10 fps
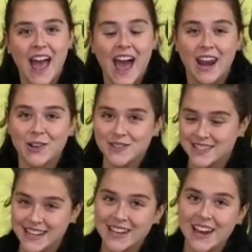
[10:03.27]
And I'll
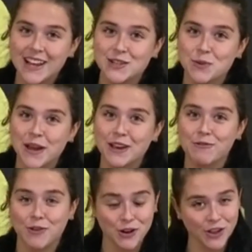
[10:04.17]
see you next week
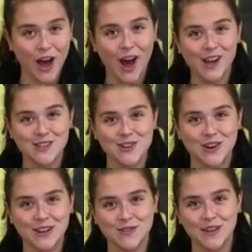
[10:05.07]
for another arts and
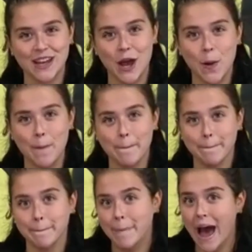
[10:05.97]
crafts video.
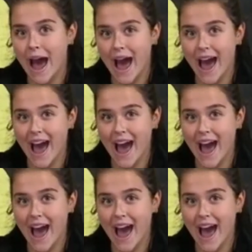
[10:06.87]
Bye!